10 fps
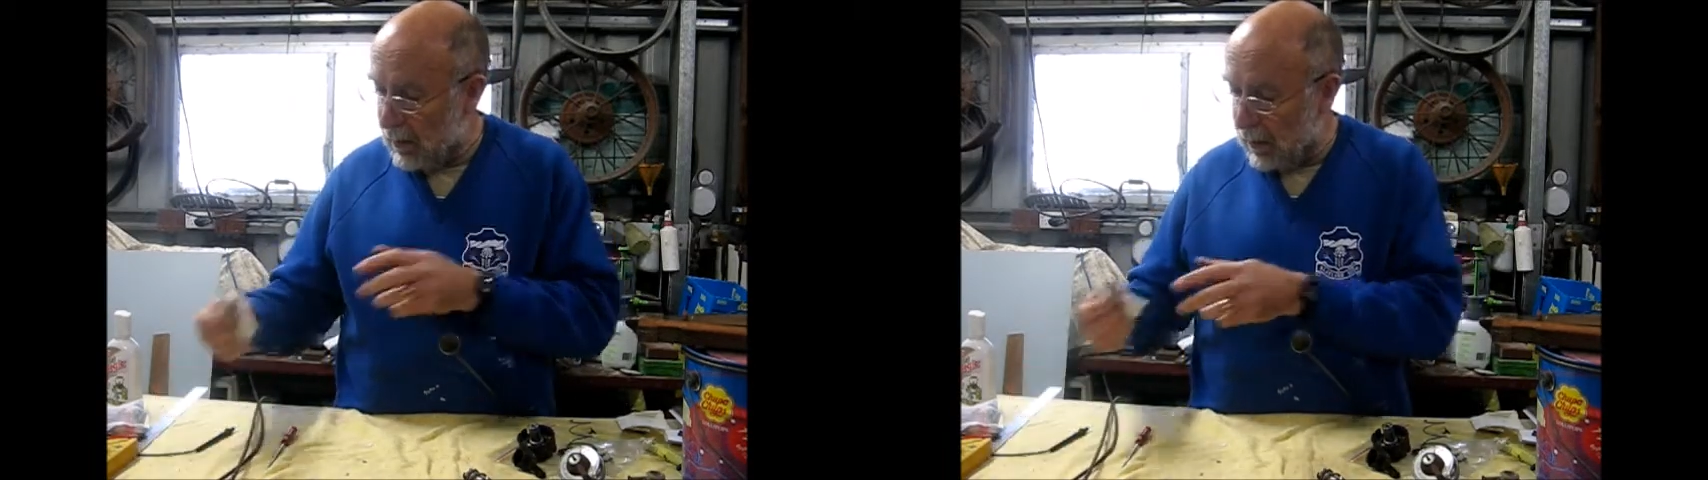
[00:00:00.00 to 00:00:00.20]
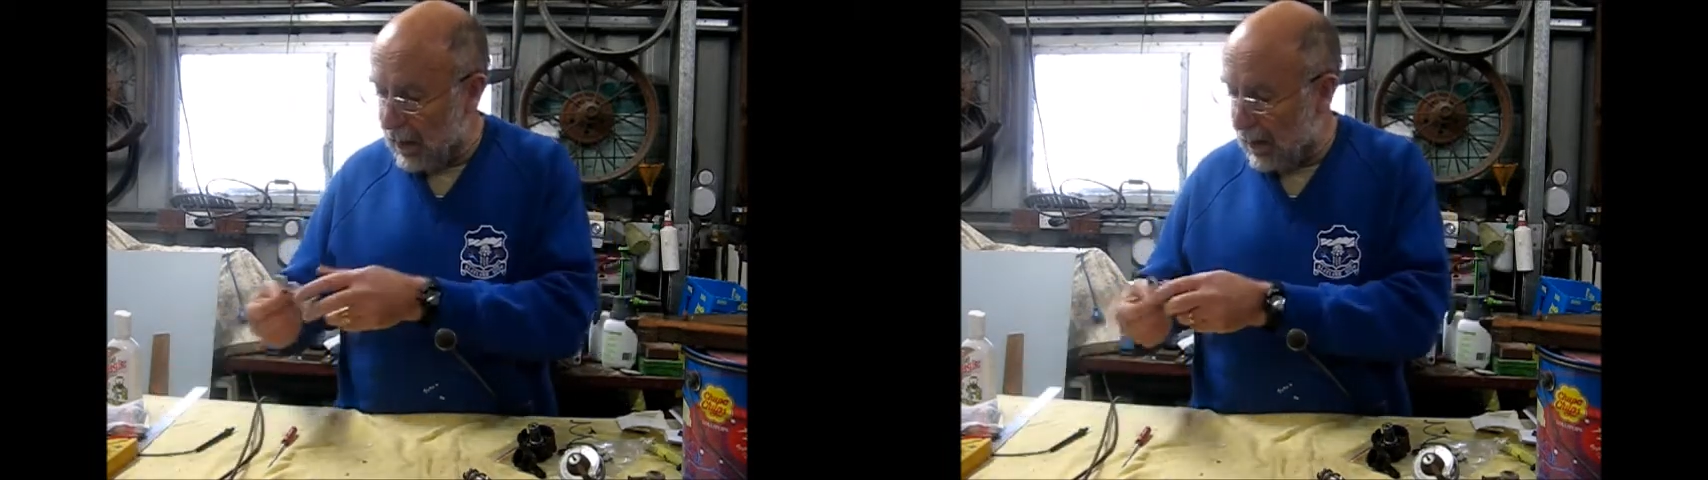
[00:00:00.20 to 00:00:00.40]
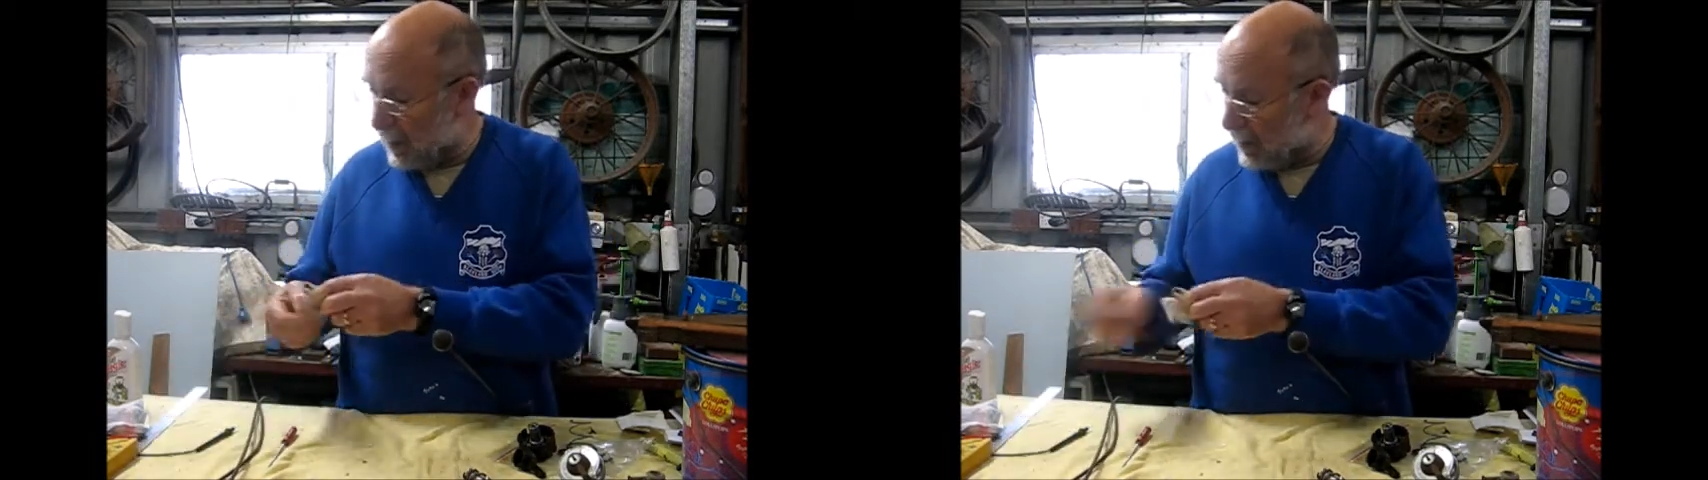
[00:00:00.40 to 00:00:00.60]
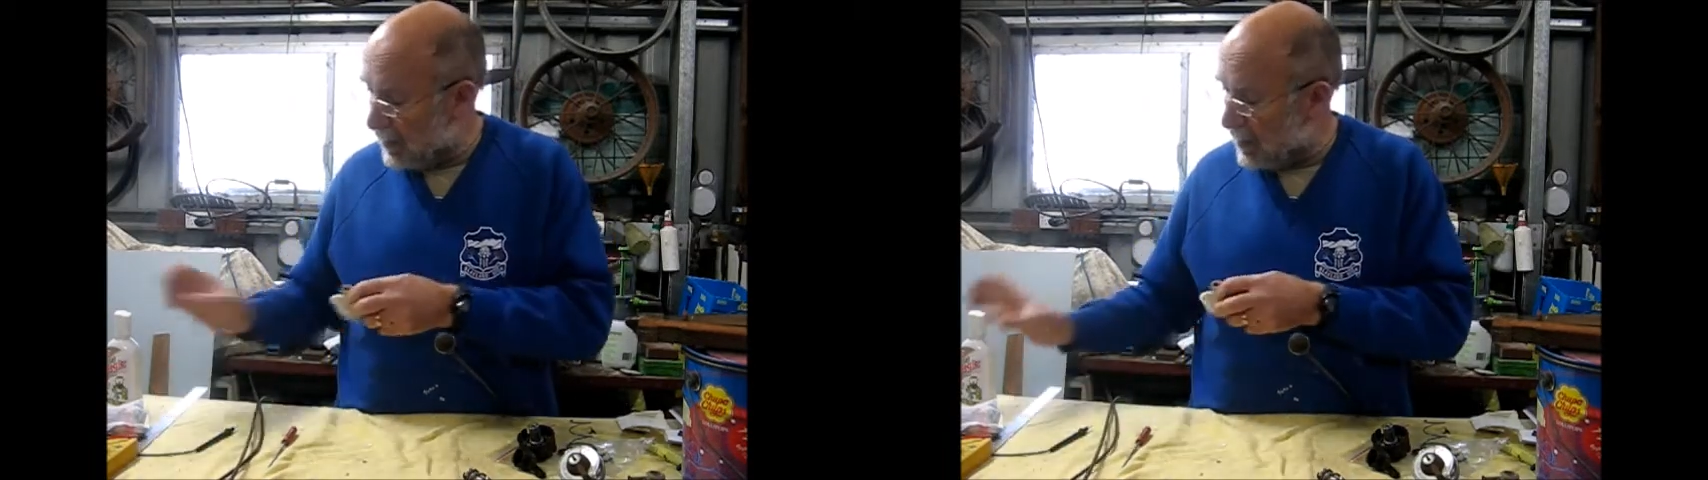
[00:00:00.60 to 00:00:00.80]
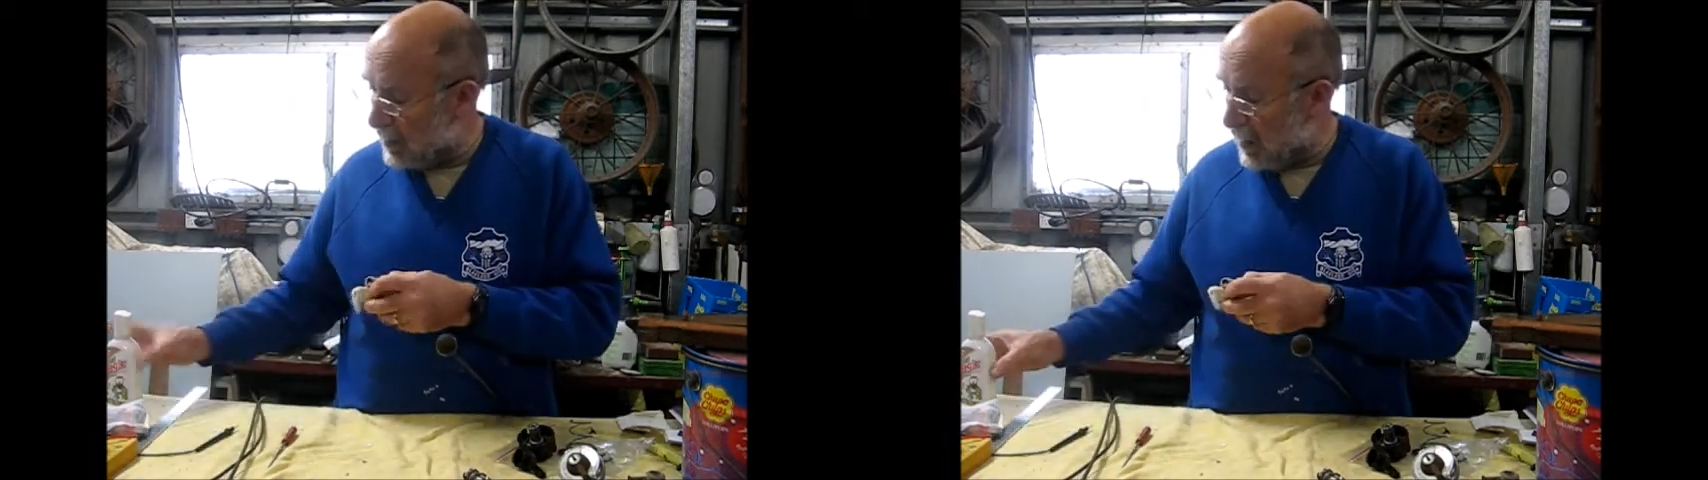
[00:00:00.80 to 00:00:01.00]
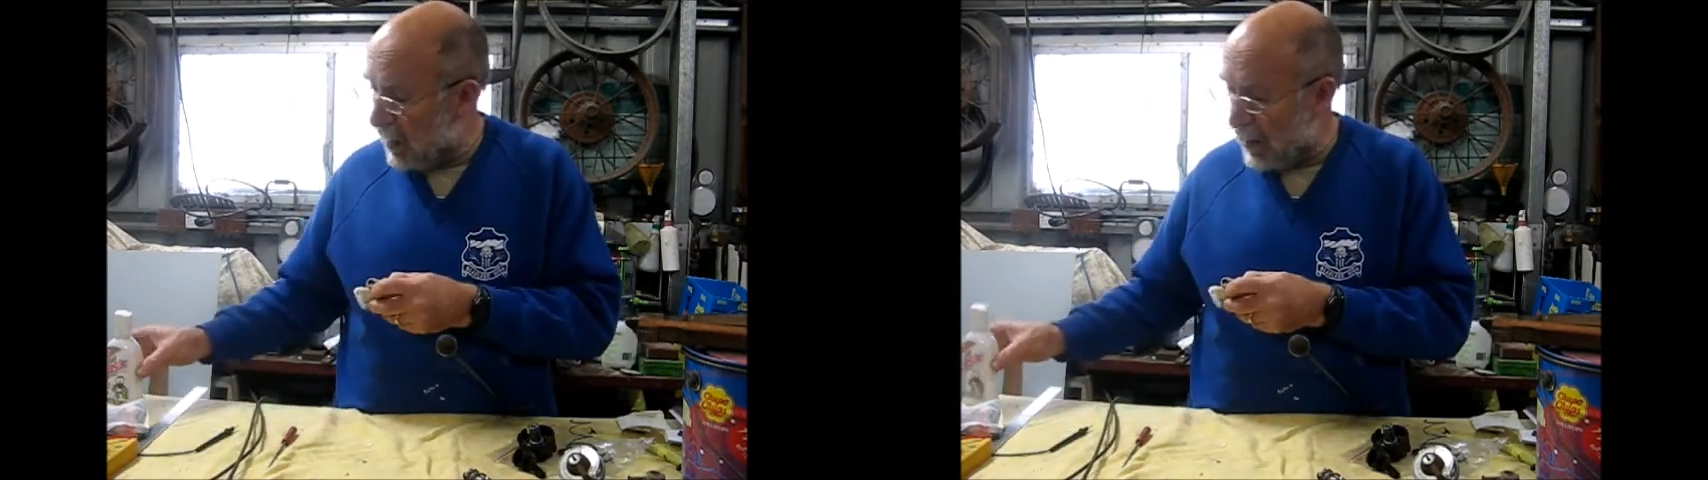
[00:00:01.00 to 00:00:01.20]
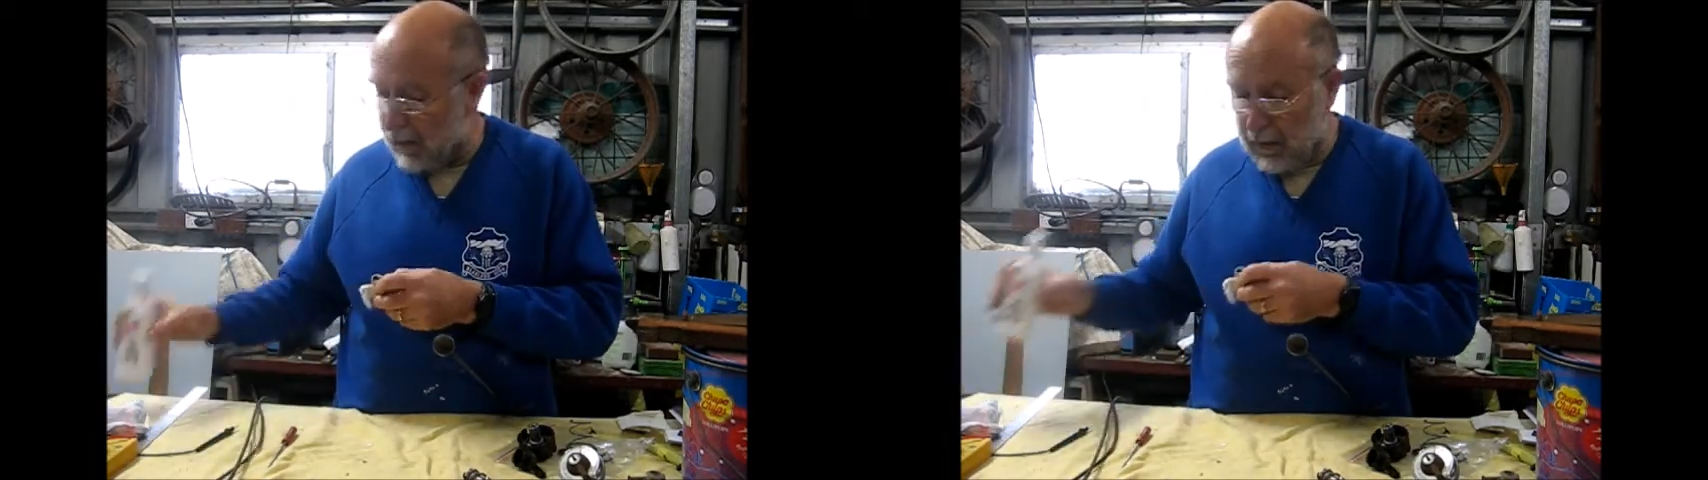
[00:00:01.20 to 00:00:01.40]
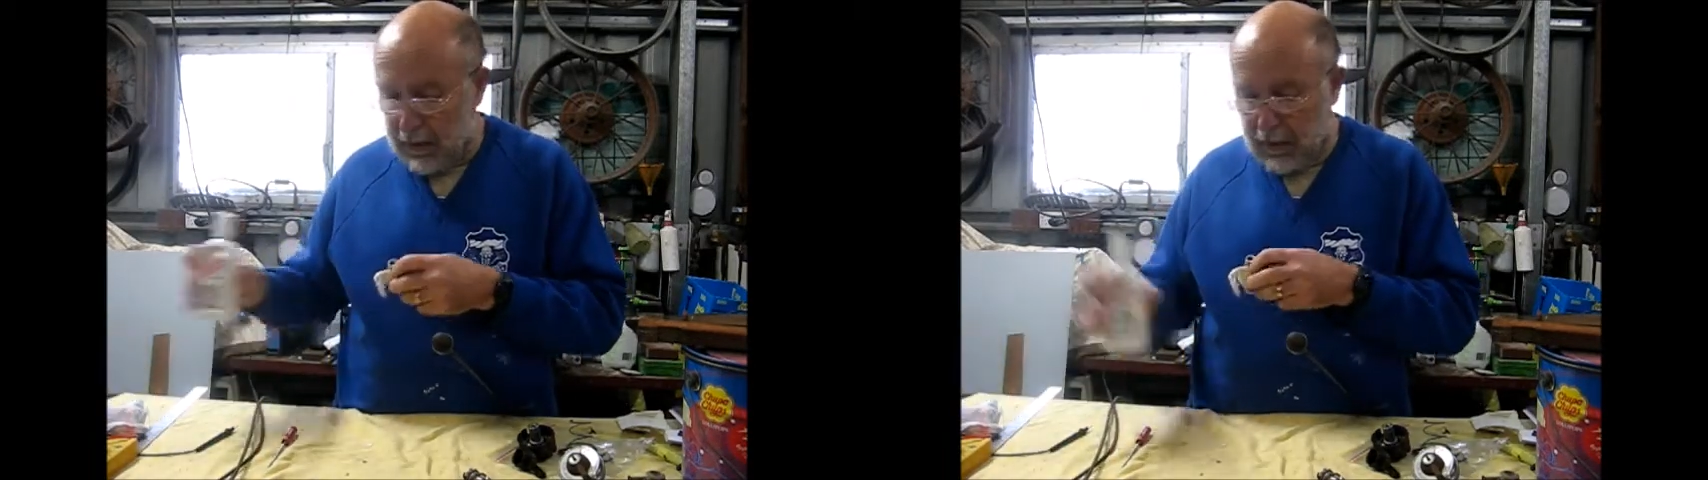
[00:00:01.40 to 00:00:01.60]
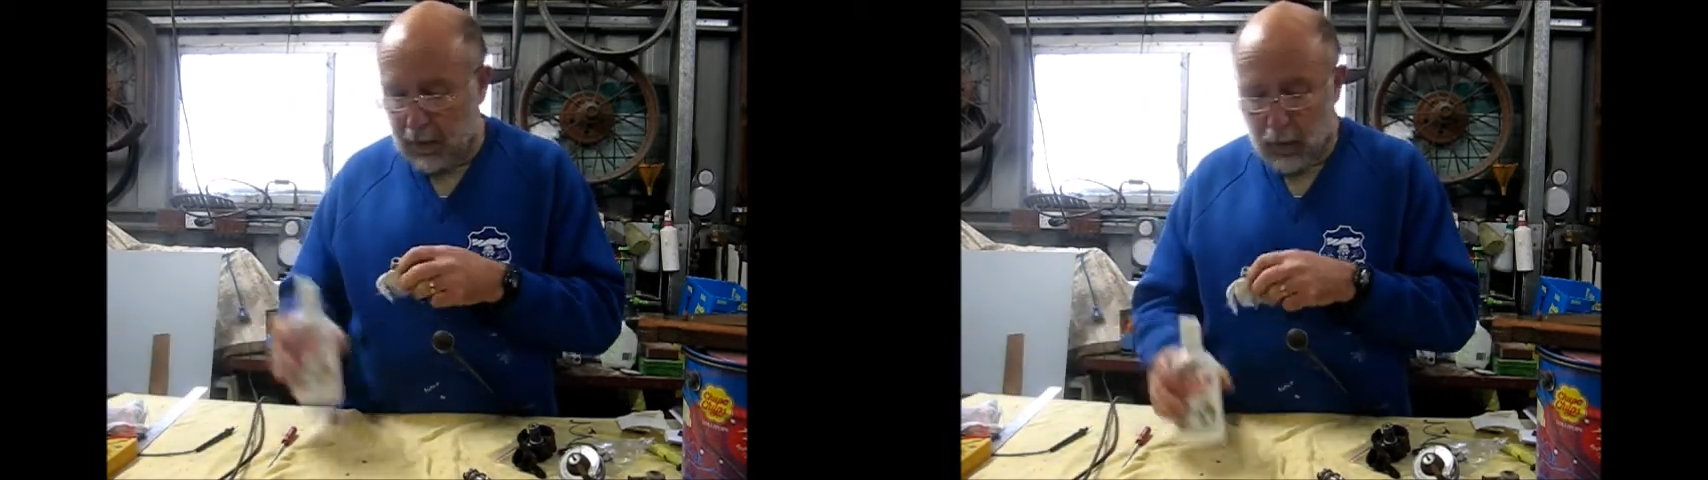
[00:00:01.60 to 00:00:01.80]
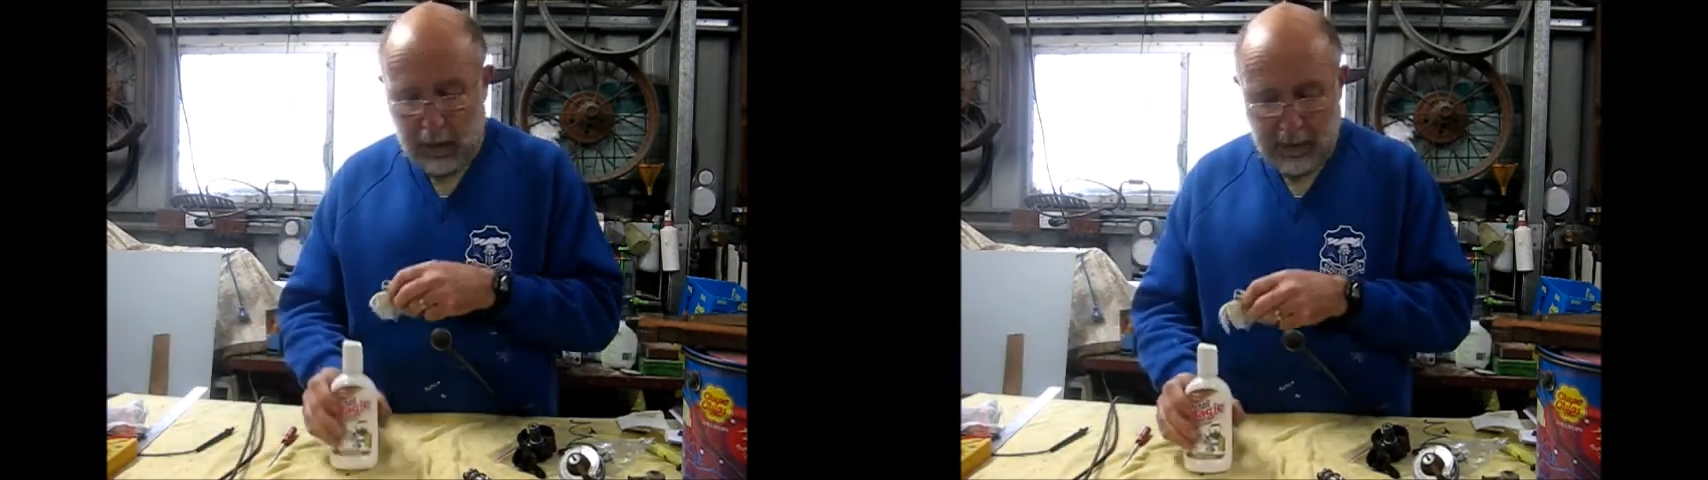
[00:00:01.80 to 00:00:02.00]
getting the desired finish I
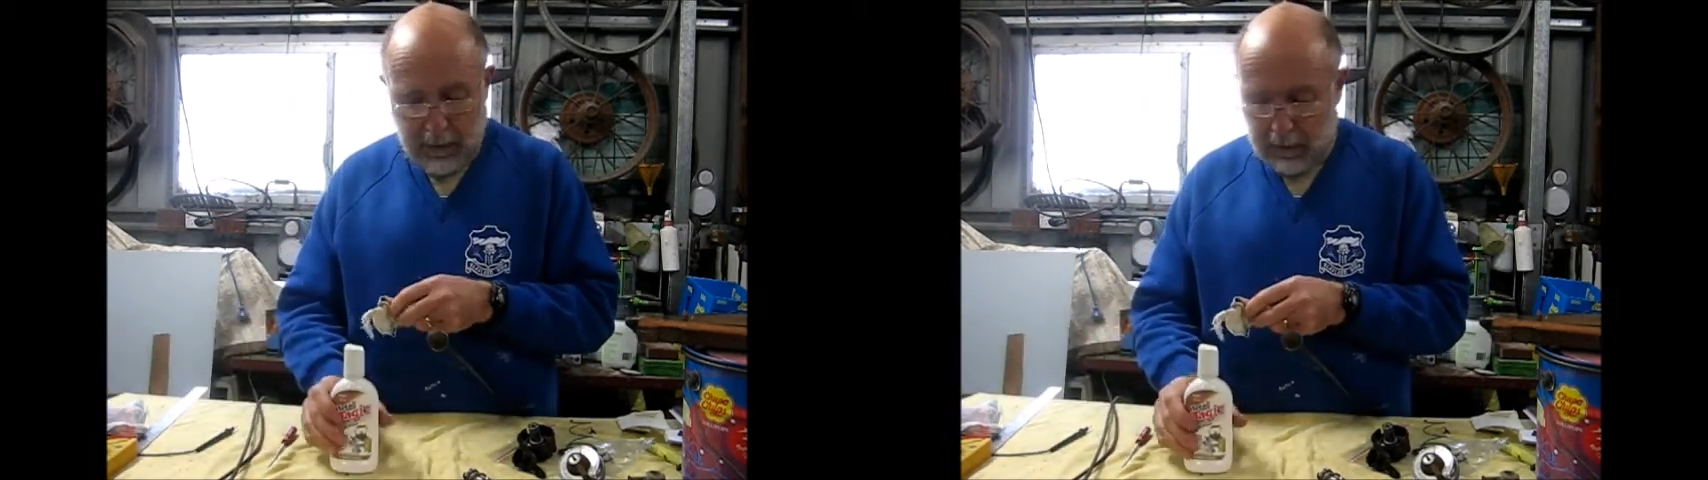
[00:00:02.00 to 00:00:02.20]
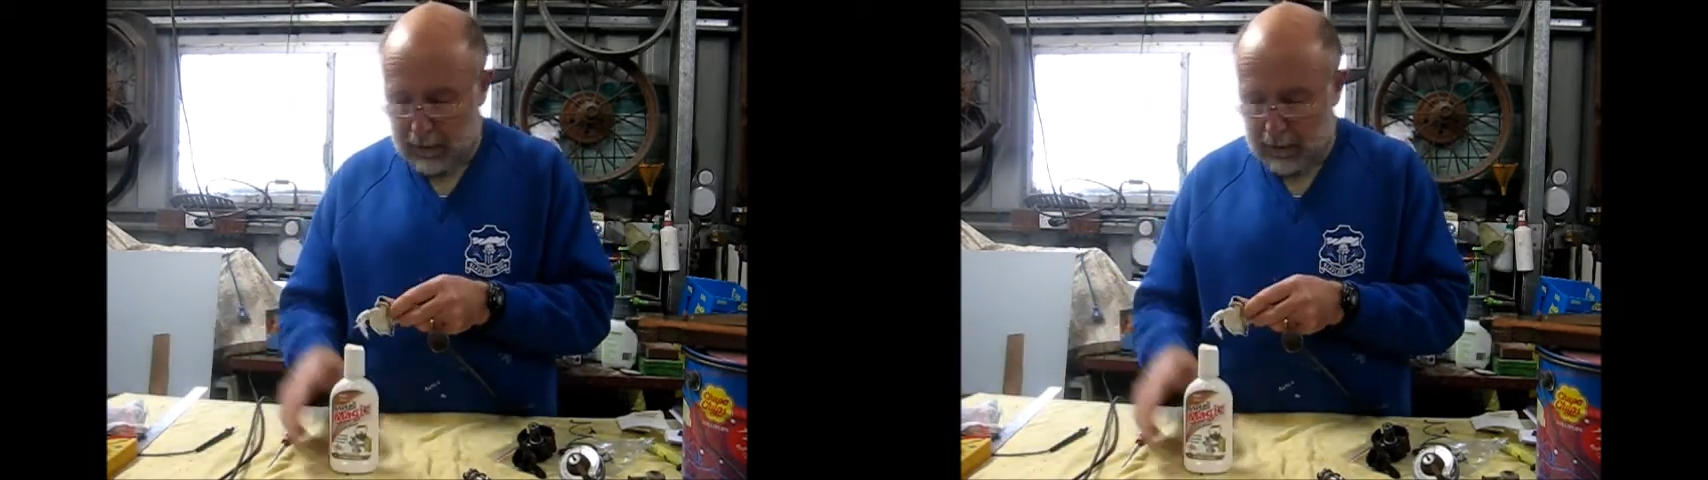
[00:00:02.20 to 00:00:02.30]
want,